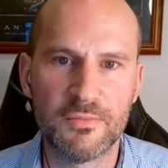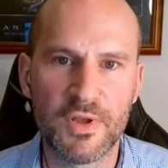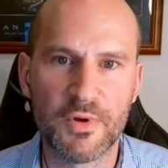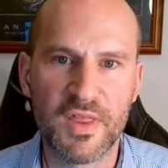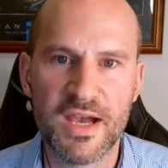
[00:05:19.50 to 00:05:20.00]

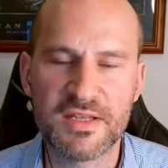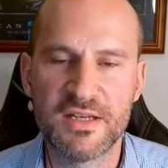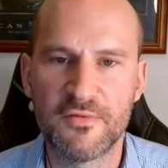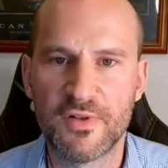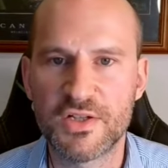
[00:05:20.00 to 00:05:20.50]
with
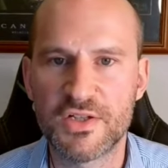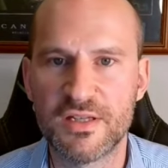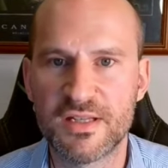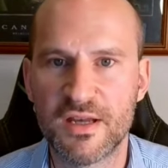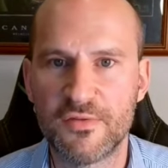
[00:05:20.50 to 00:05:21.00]
housing
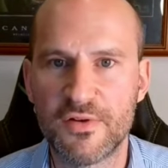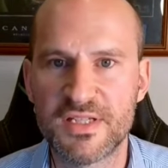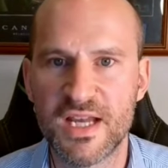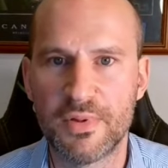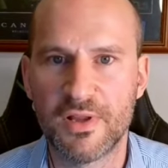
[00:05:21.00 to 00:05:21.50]
inflation. So, for
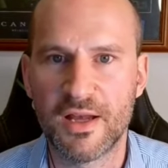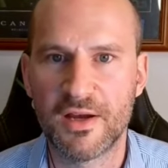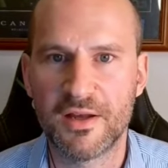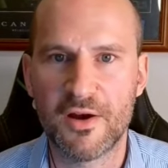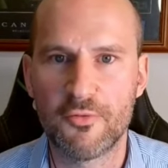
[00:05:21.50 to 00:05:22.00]
example,
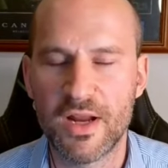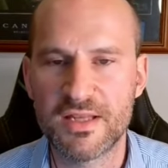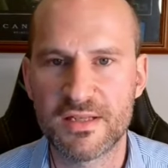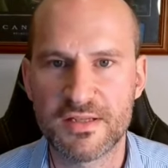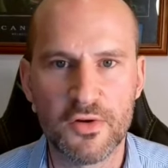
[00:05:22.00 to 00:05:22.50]
our
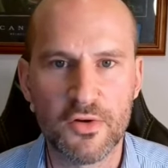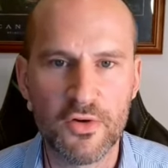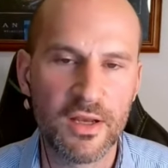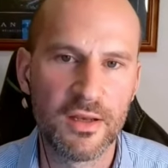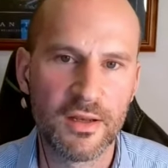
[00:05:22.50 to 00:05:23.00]
rents are
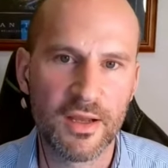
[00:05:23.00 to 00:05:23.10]
soaring.